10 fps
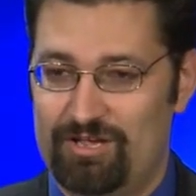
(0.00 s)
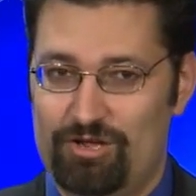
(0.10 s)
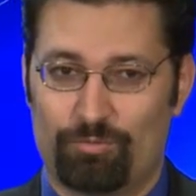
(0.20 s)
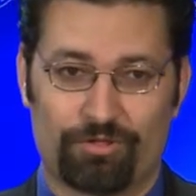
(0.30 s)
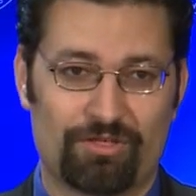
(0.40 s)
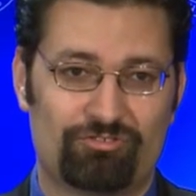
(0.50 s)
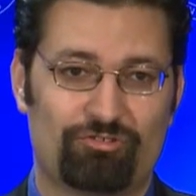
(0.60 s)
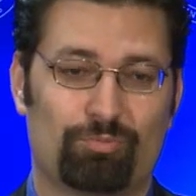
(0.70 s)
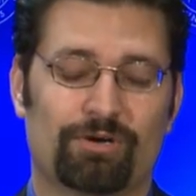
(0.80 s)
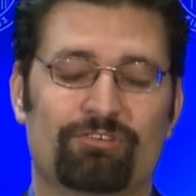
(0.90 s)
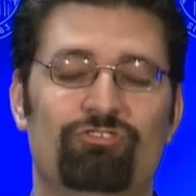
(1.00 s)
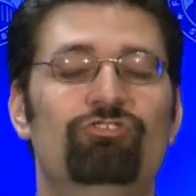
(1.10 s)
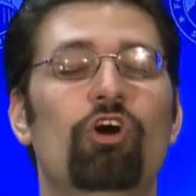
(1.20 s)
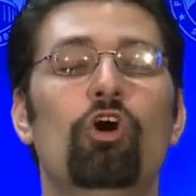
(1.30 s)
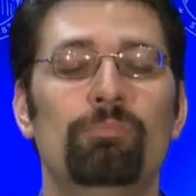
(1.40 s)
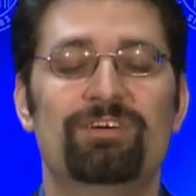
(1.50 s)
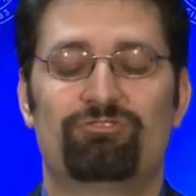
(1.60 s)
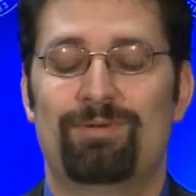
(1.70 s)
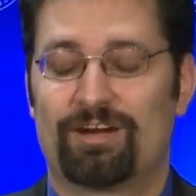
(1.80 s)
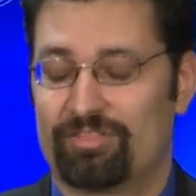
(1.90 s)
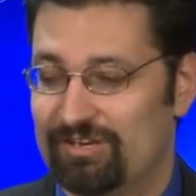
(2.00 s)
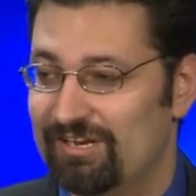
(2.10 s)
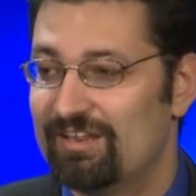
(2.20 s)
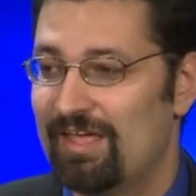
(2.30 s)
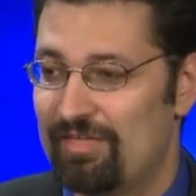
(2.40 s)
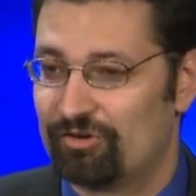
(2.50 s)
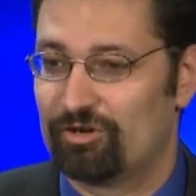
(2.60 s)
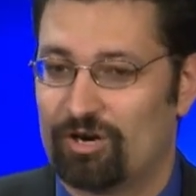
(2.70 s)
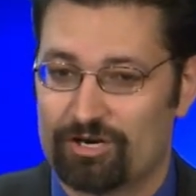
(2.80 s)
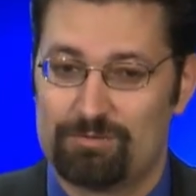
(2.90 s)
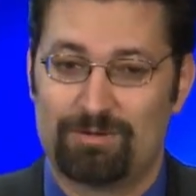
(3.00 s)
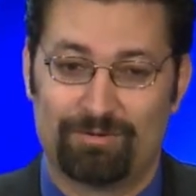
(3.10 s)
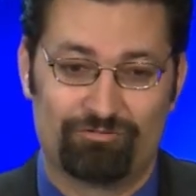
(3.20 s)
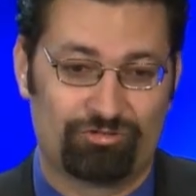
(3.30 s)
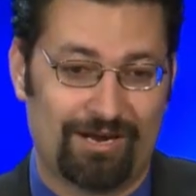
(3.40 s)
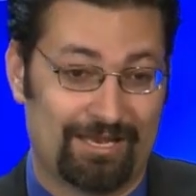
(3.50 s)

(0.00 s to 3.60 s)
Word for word: where this has worked so much better than any other argument we've tried,